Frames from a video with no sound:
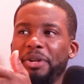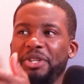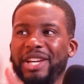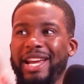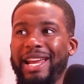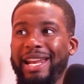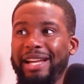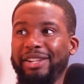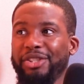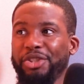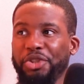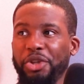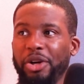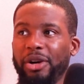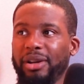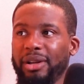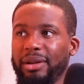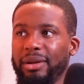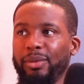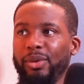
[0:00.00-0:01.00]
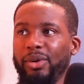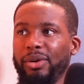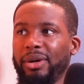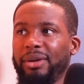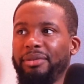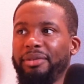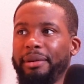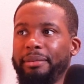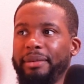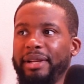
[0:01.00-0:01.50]
in J A, they had a shark in the water,
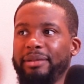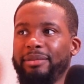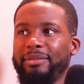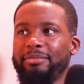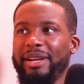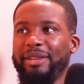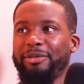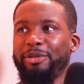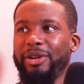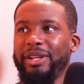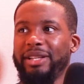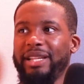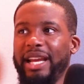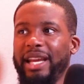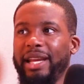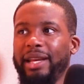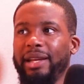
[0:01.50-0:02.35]
fam. They met for a day.